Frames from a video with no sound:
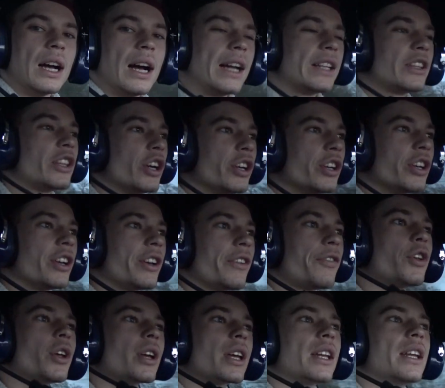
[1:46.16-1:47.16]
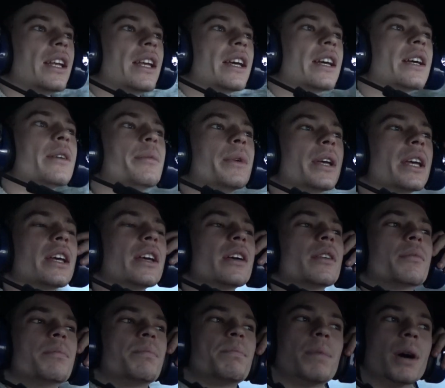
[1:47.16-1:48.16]
I don't know if you can hear me,
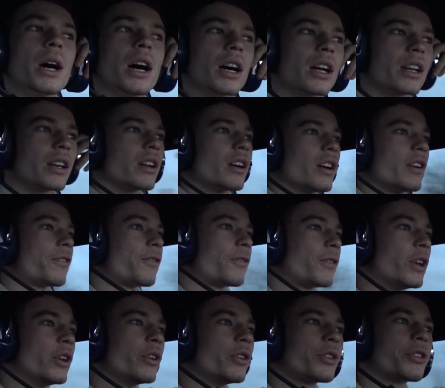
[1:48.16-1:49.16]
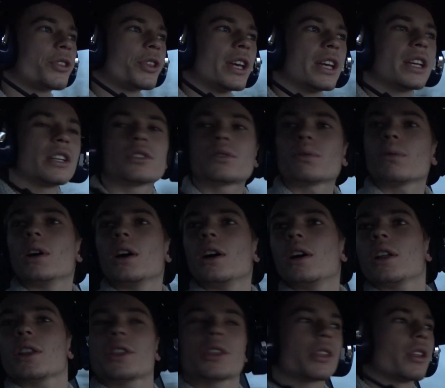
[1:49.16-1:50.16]
but a few things
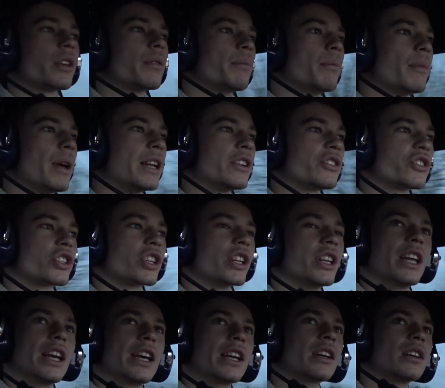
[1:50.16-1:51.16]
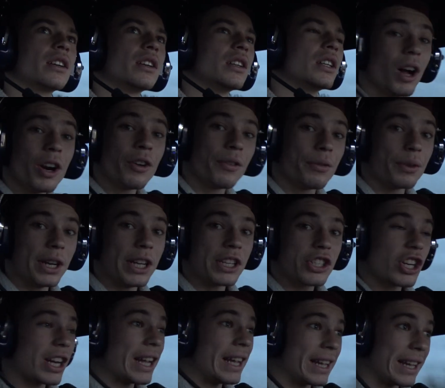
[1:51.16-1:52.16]
worth mentioning. One of
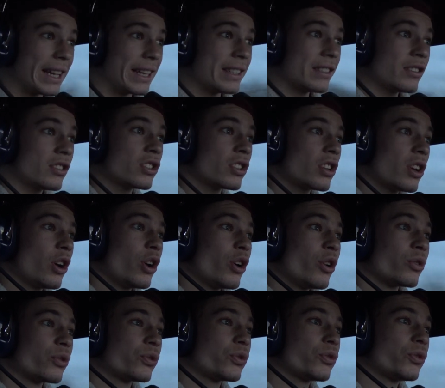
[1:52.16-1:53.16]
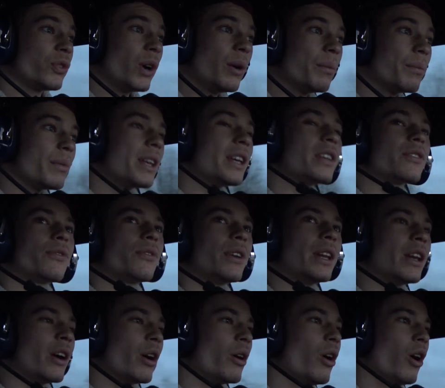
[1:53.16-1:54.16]
which is, from this
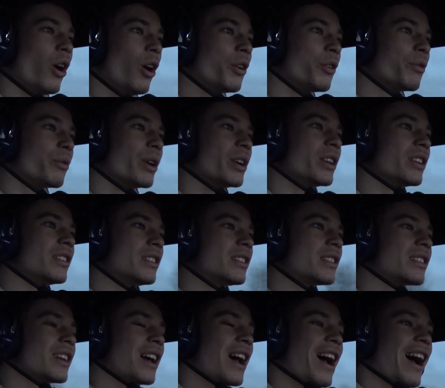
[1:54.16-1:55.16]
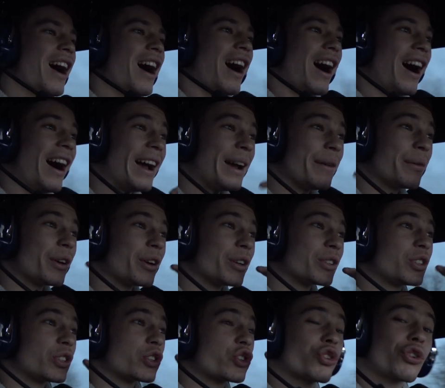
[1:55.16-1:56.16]
video onwards, I am
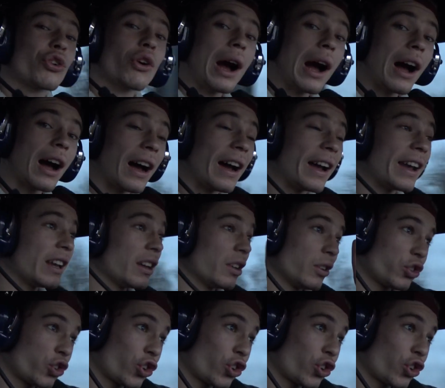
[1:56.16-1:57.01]
going to try